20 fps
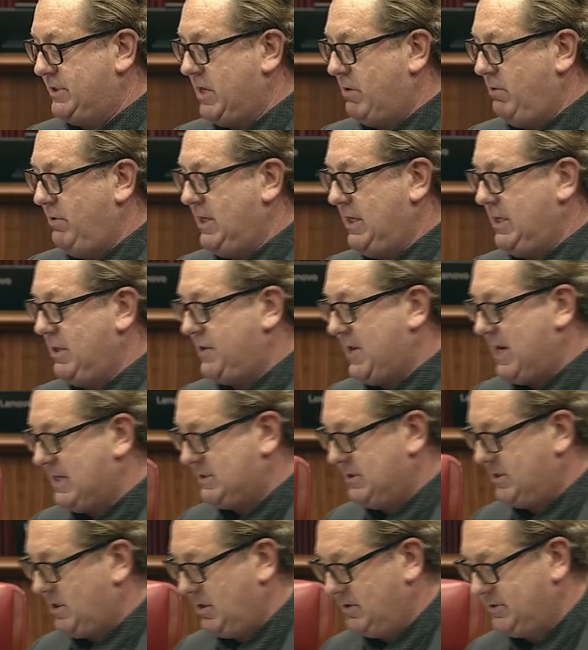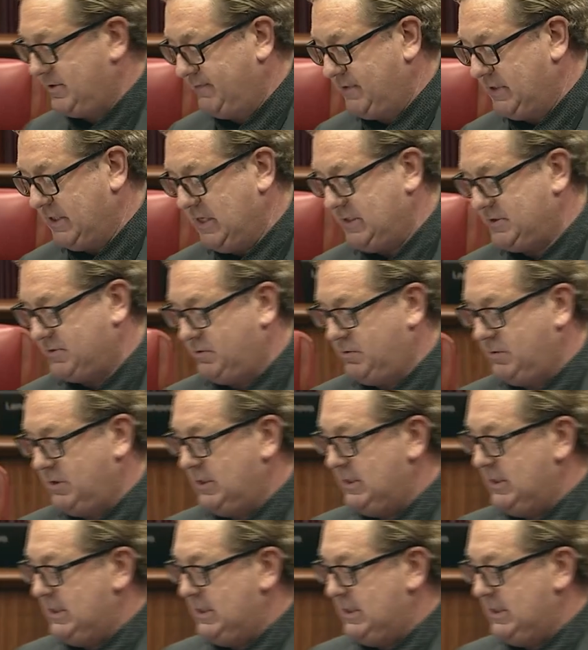They will need $1,000 of diesel,